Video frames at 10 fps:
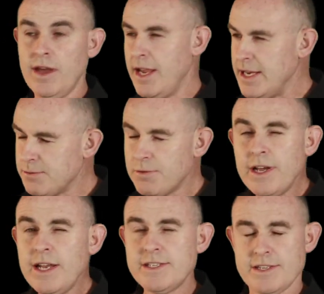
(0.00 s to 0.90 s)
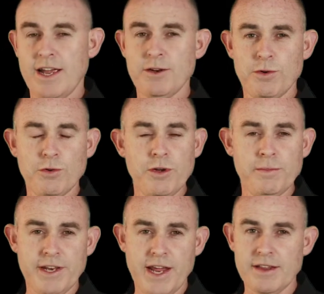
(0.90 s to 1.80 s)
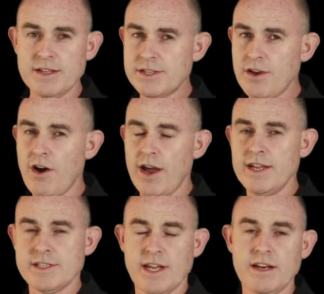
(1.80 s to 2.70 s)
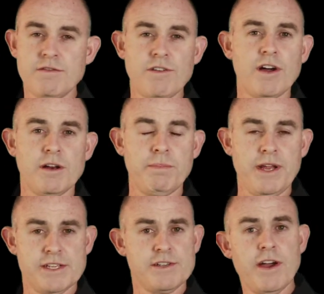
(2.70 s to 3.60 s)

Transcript: He's really starting to annoy me now. This guy is an uninvited pest.